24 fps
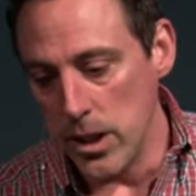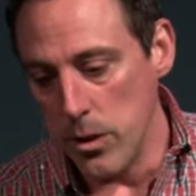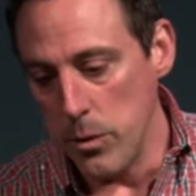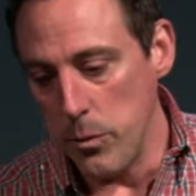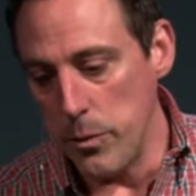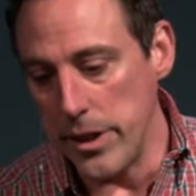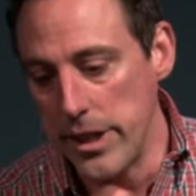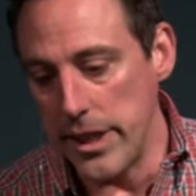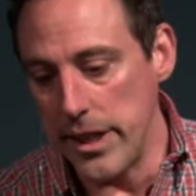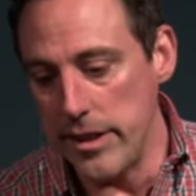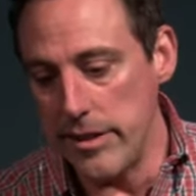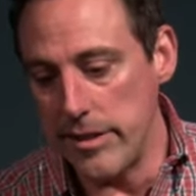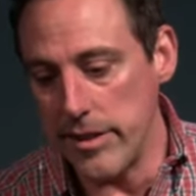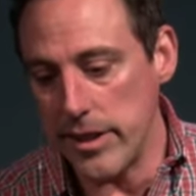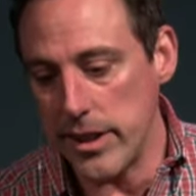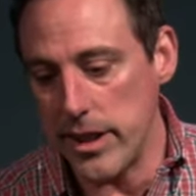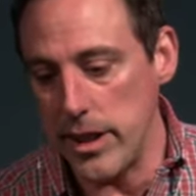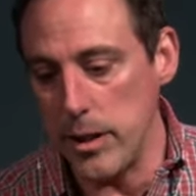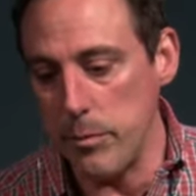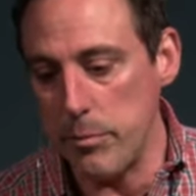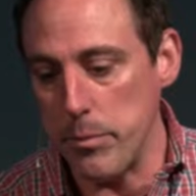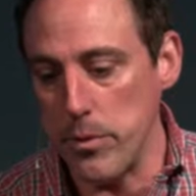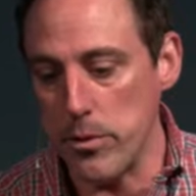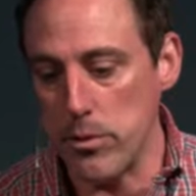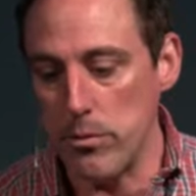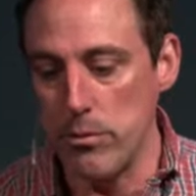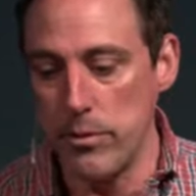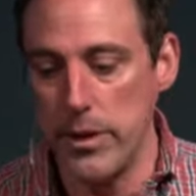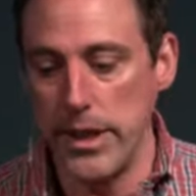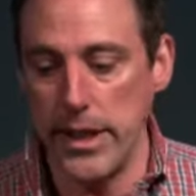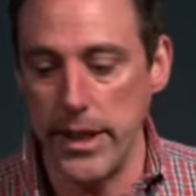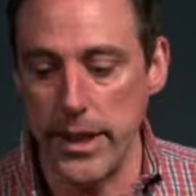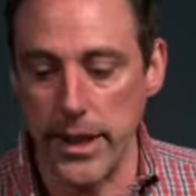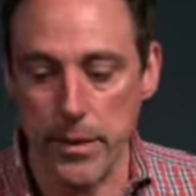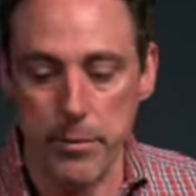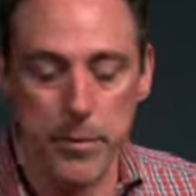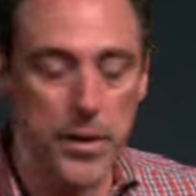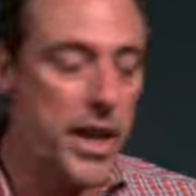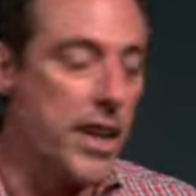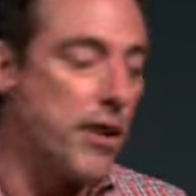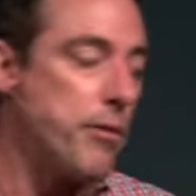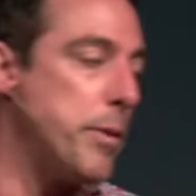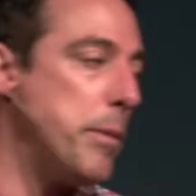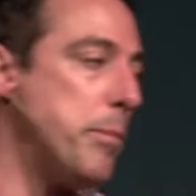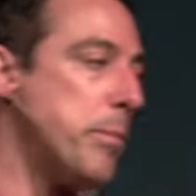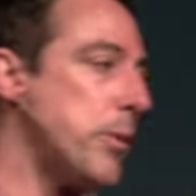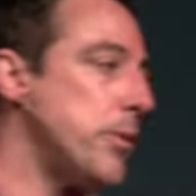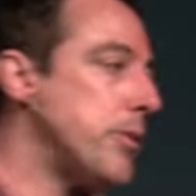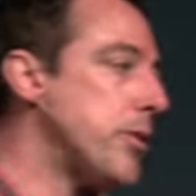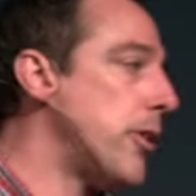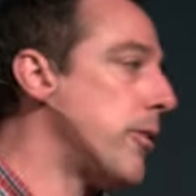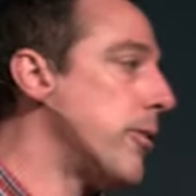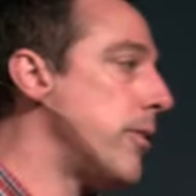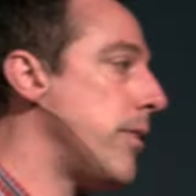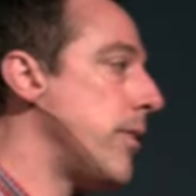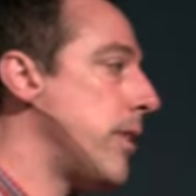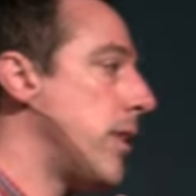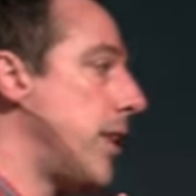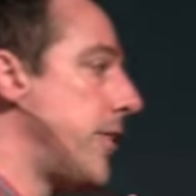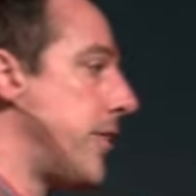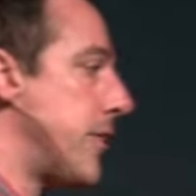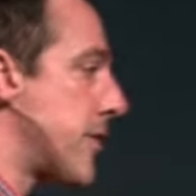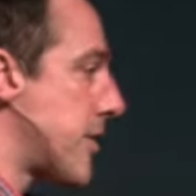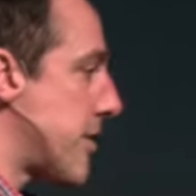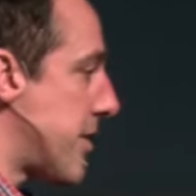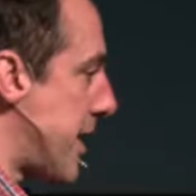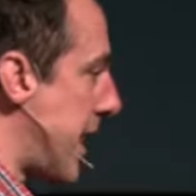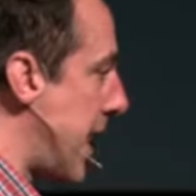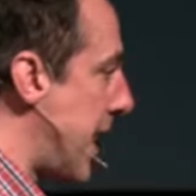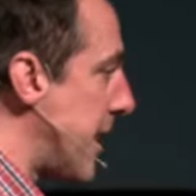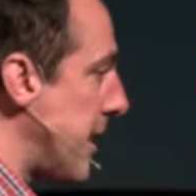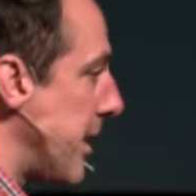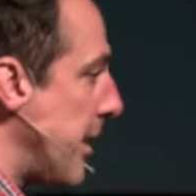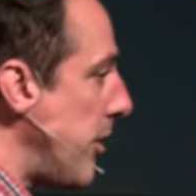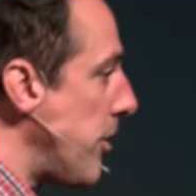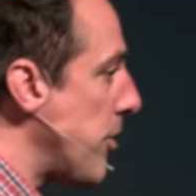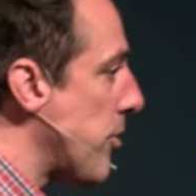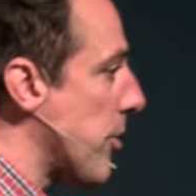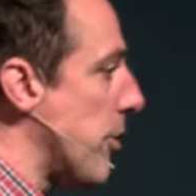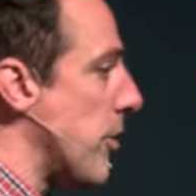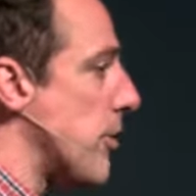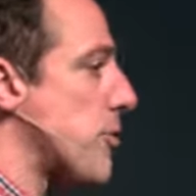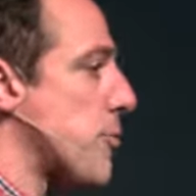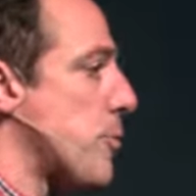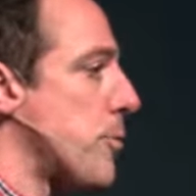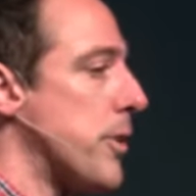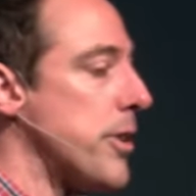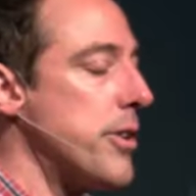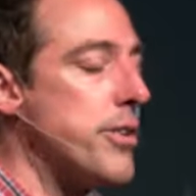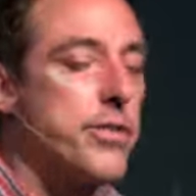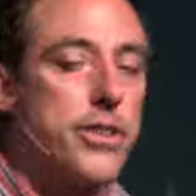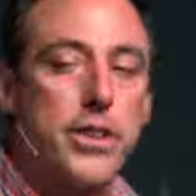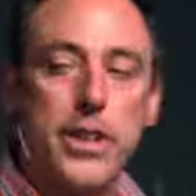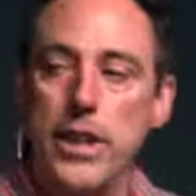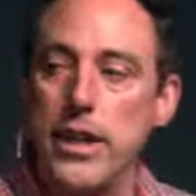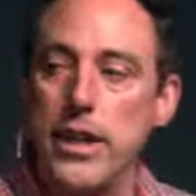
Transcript: We need to keep reading. A lot of people don't understand this, so it's worth